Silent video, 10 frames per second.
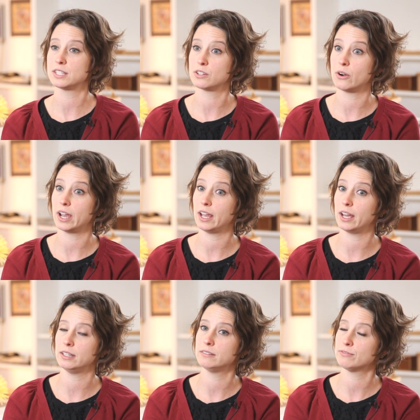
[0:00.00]
And so I
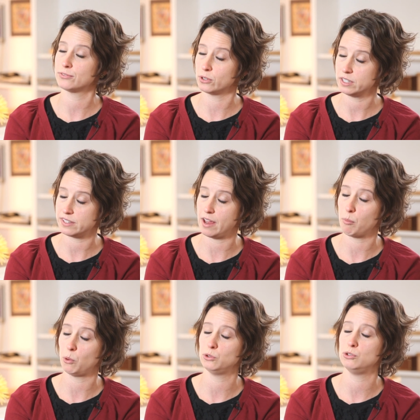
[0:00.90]
had, for example,